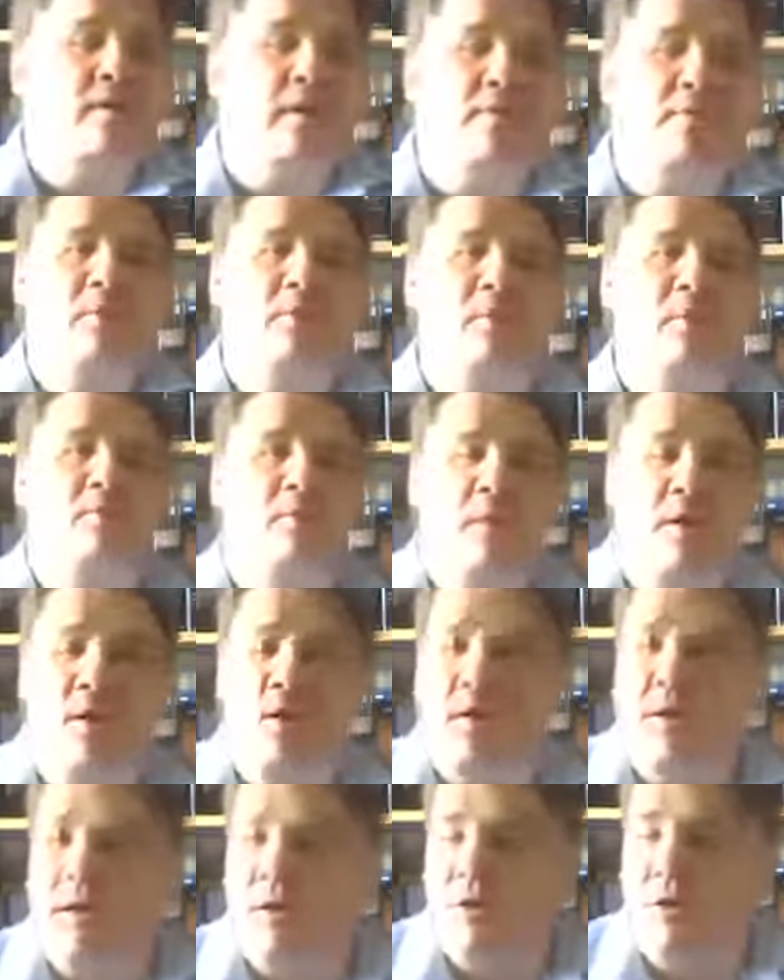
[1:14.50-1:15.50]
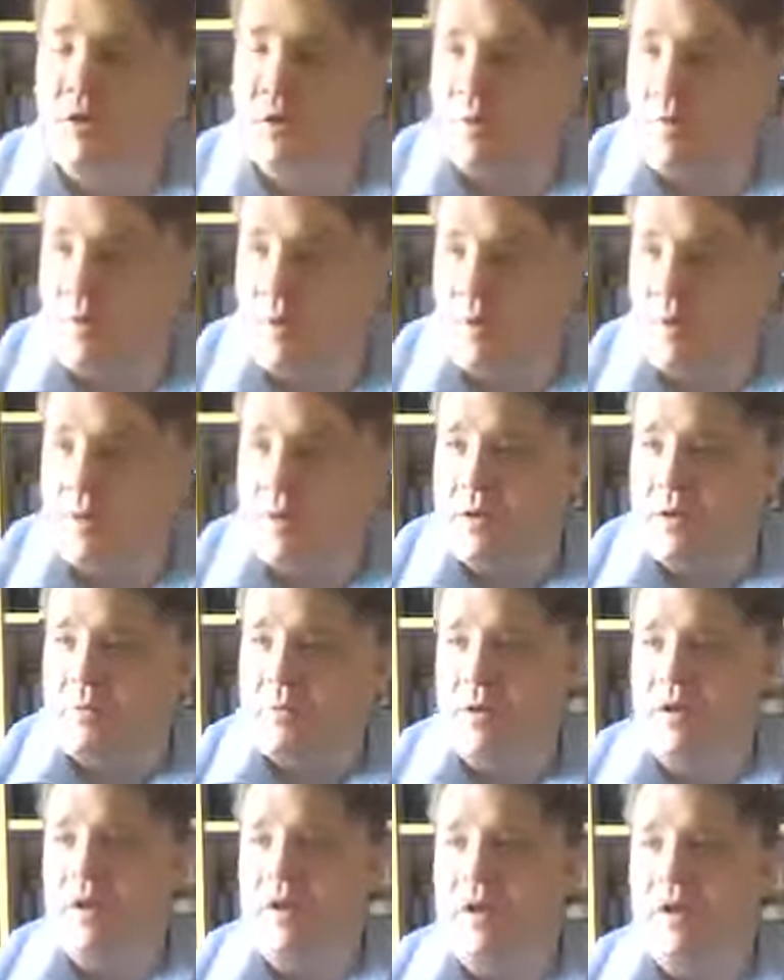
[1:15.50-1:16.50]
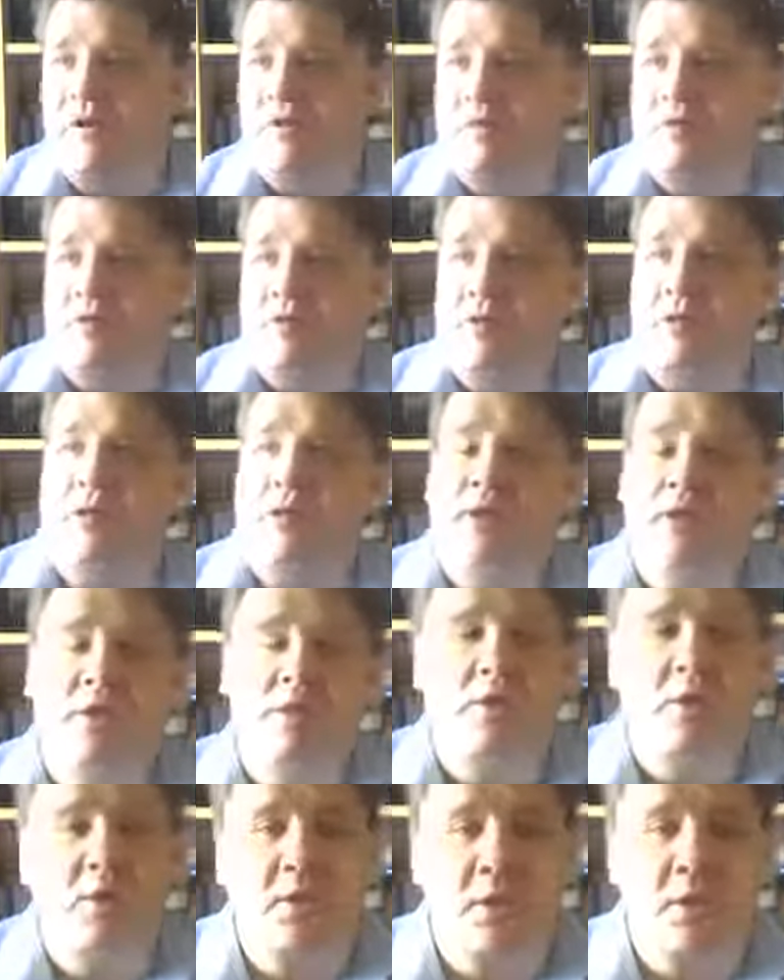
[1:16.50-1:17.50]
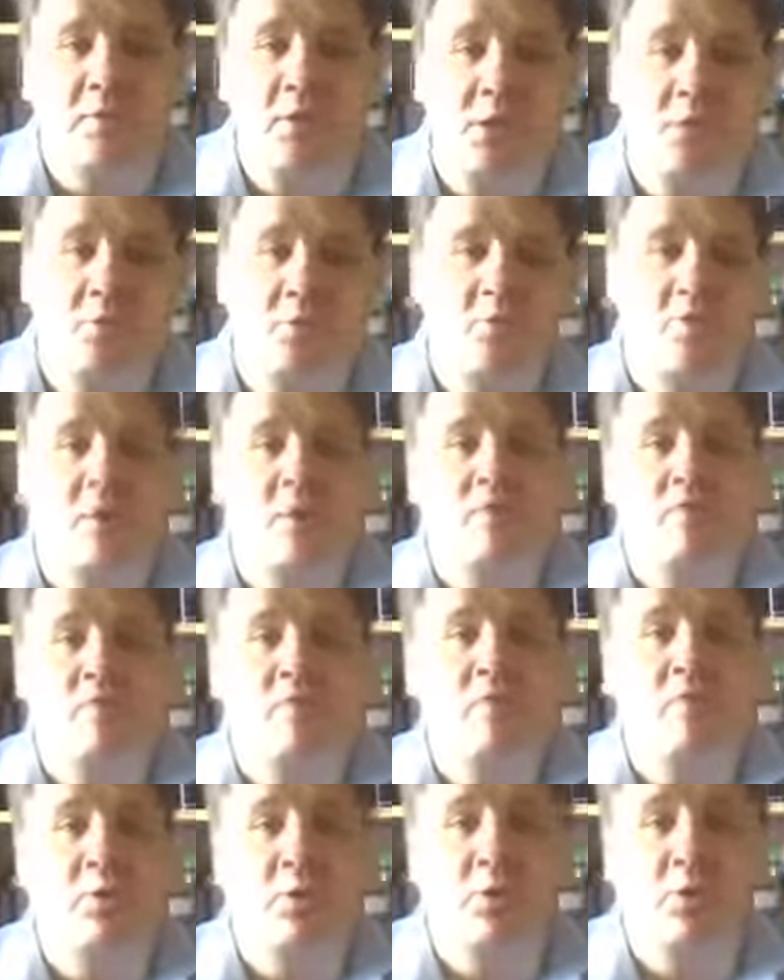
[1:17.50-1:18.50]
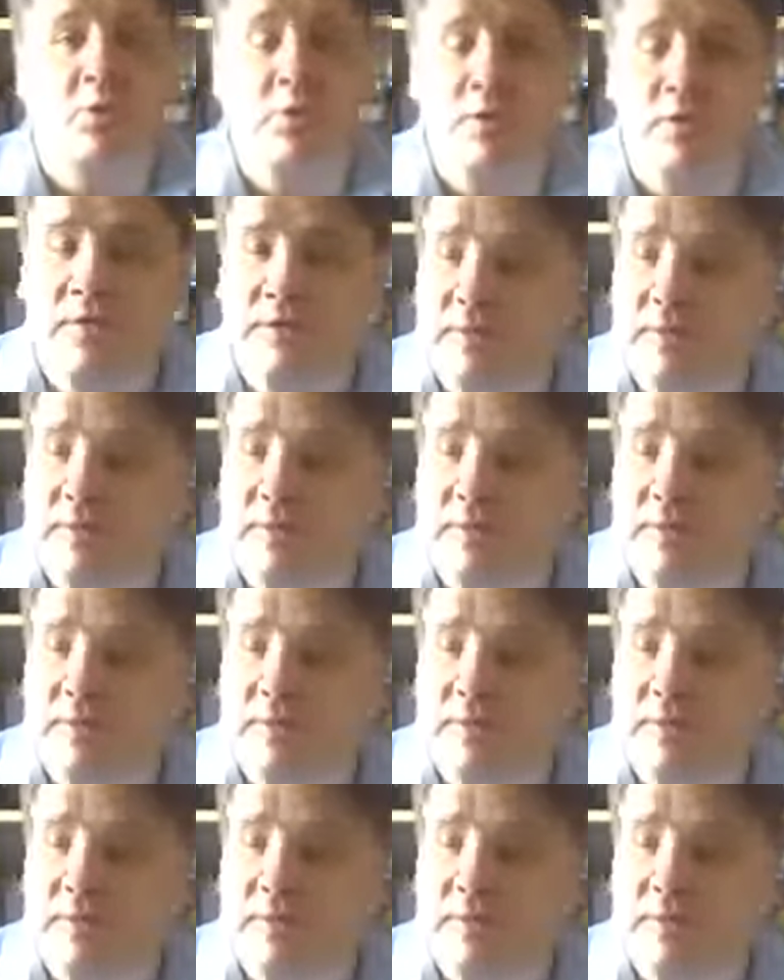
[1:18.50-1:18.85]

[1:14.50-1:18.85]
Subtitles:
academic debate or a proper debate, AronRa, you need to give me some ground rules